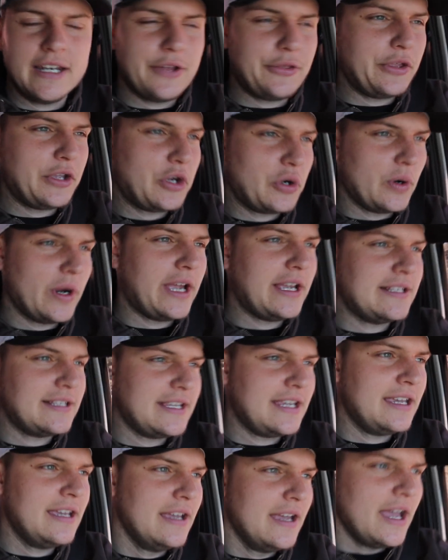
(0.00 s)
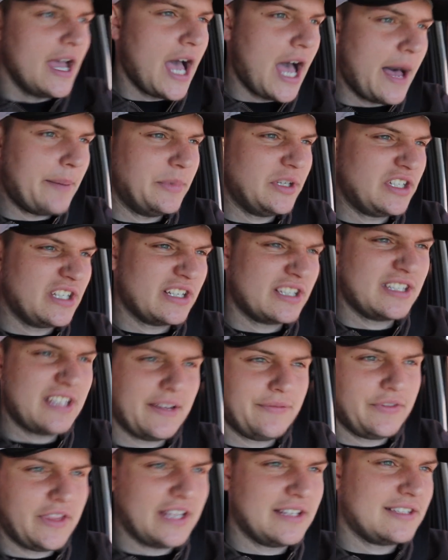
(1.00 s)
Nothing crazy, but just
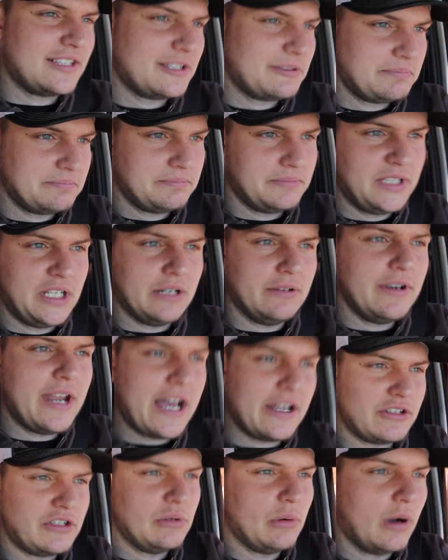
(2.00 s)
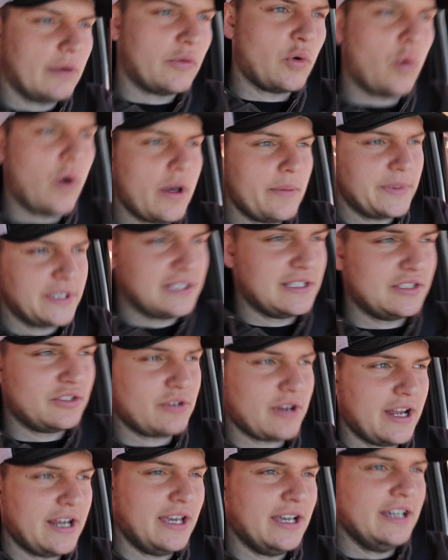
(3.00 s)
stuff that's, you know, not too overwhelming to
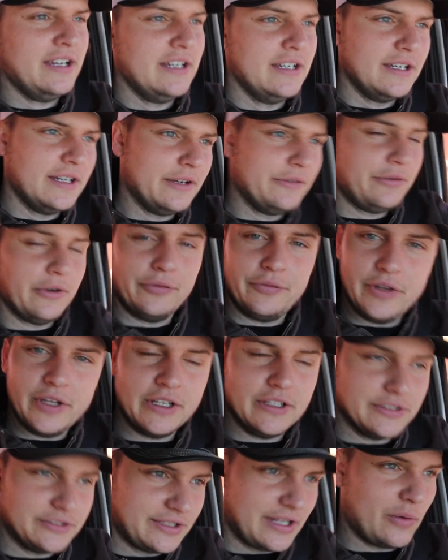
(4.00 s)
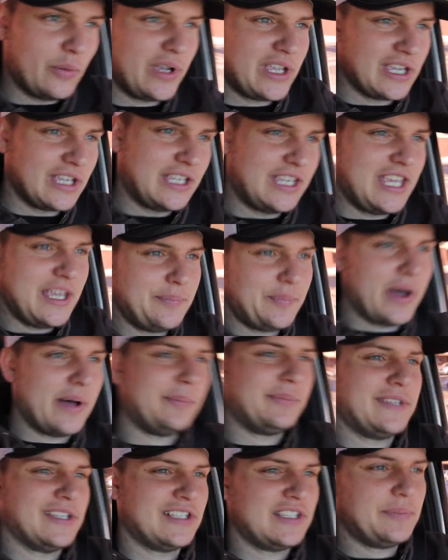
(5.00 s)
try to fulfill so that we can keep
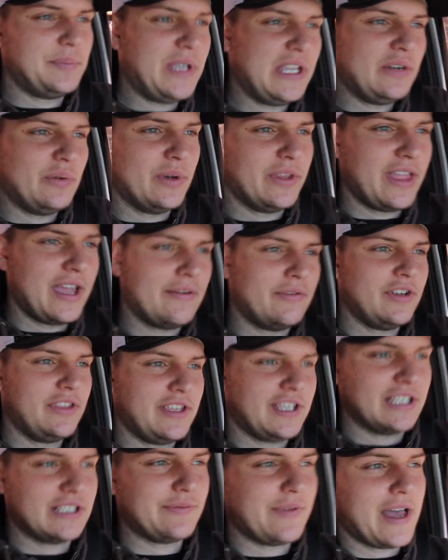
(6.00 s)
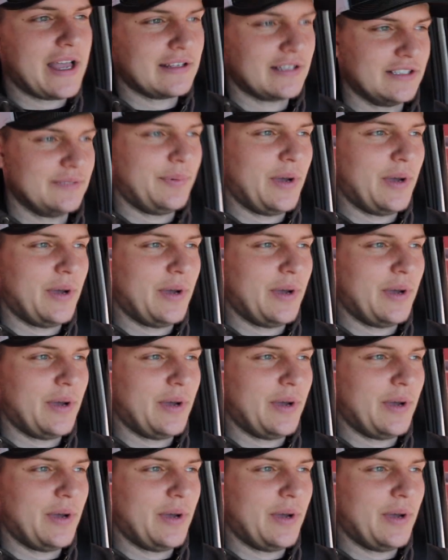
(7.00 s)
up to speed with everything as fast as